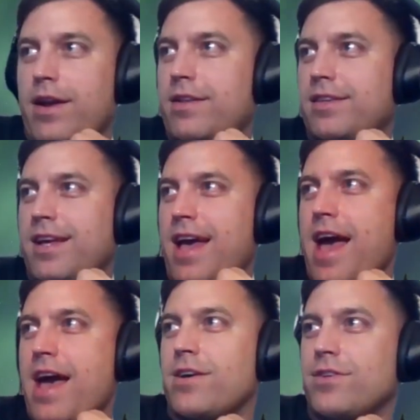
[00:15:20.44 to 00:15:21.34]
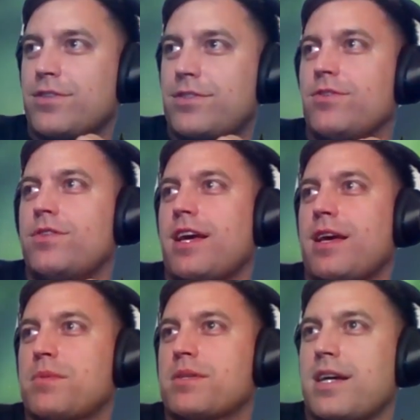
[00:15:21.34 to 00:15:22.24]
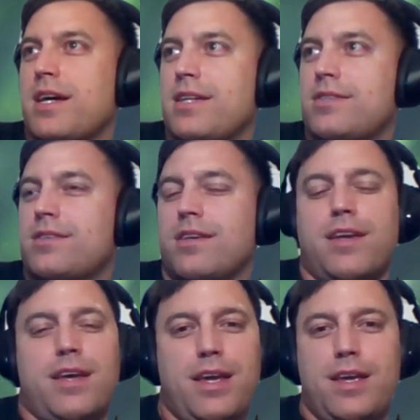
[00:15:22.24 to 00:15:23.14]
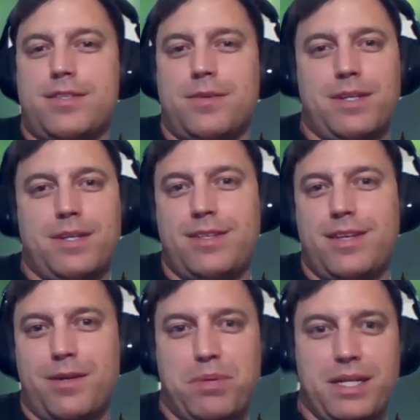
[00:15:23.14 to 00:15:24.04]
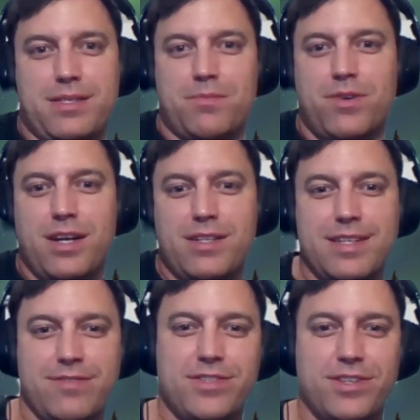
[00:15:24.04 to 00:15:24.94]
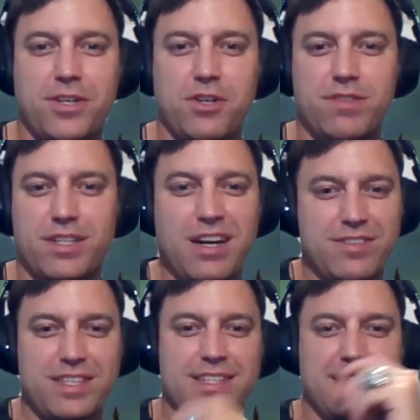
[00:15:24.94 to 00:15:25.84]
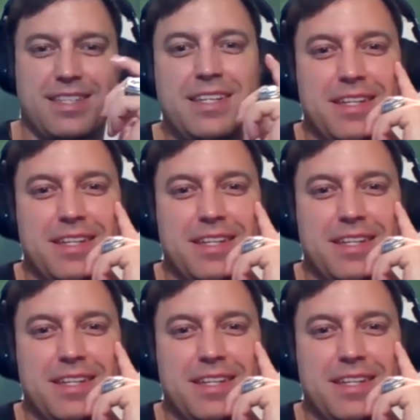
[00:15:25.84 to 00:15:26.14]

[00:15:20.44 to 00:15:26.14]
Anything to add on the Duke game besides, hey, sometimes you got to bust some rust after a COVID offseason?